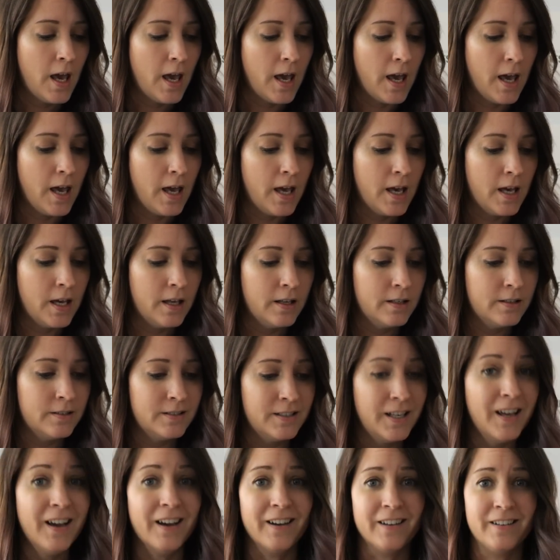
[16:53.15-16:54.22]
And
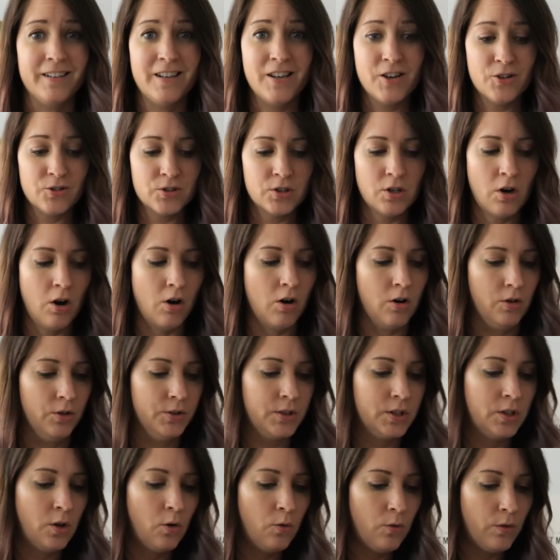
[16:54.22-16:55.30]
yeah, here's the haul.
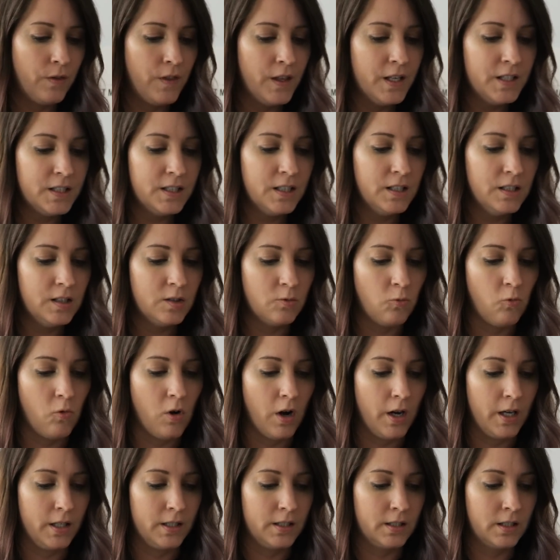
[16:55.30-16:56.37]
So this is
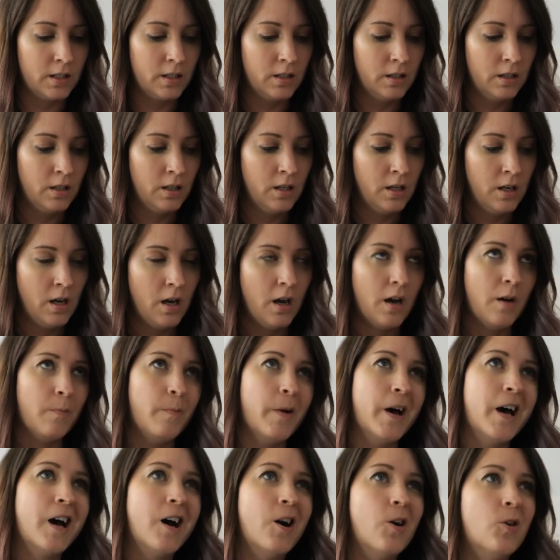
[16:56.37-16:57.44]
what
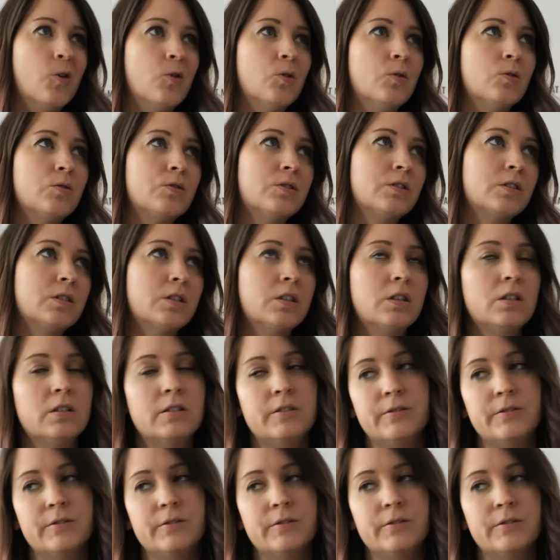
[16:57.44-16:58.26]
about